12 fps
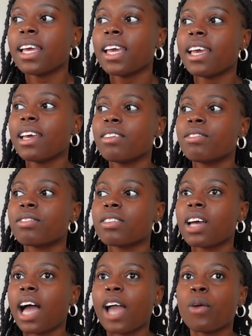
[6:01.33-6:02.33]
If
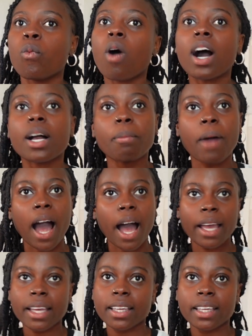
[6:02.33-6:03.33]
I walk
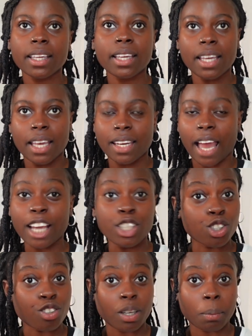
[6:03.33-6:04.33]
by an
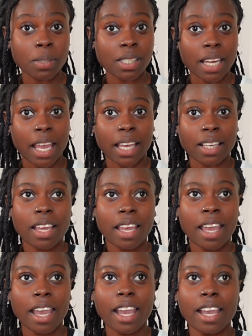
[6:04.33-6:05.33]
ice cream stand
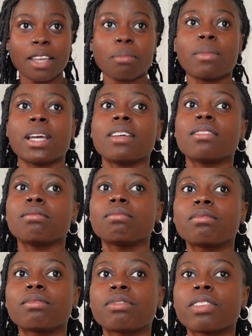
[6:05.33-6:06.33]
and my
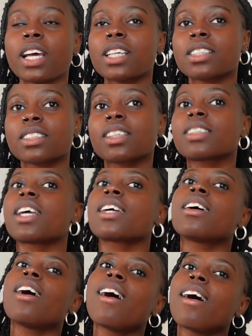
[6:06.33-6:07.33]
flesh is just like,
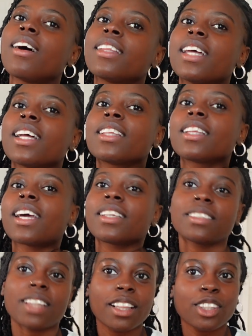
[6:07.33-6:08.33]
oh,
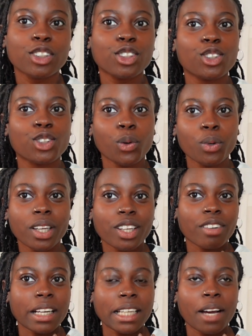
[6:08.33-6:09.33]
that looks so good
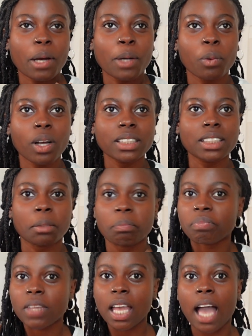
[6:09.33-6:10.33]
right now, I want some,
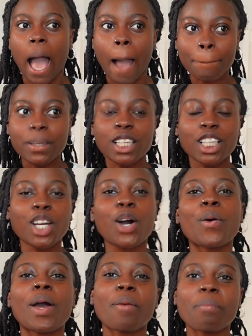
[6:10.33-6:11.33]
I'm gonna
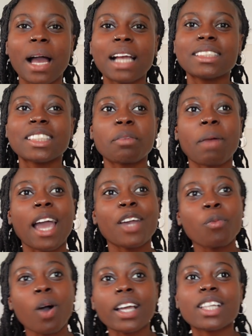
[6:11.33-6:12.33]
go and buy some. I
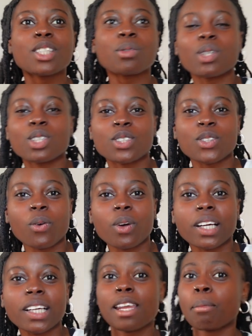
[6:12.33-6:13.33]
walk into a
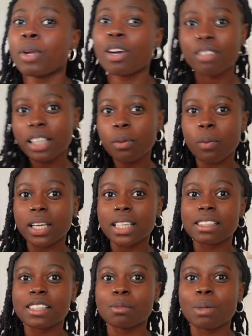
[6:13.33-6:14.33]
store and I'm not really wanting
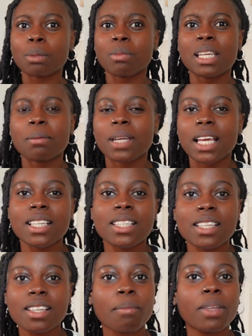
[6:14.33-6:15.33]
to spend money, but I
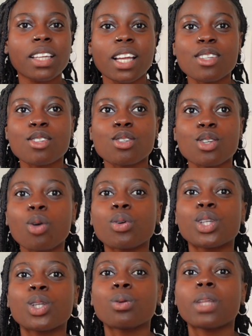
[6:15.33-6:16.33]
see something that's so
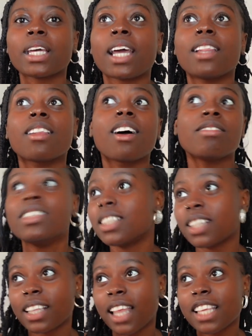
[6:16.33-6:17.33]
cute, like I love these
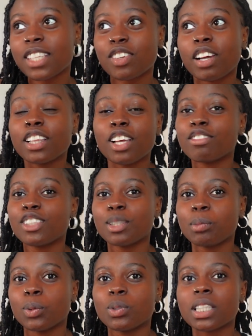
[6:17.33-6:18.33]
sunglasses or I love these
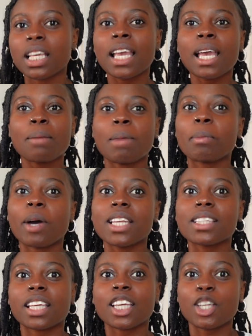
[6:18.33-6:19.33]
boots. My
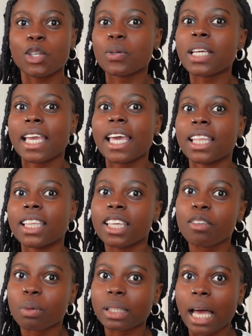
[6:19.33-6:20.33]
body's like, you can't
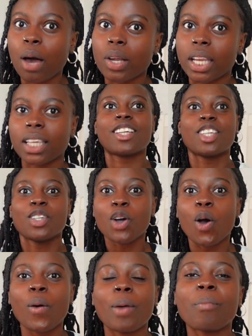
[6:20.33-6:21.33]
leave without it. You
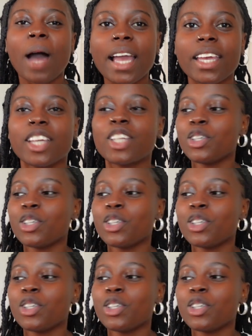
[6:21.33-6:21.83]
go and buy it.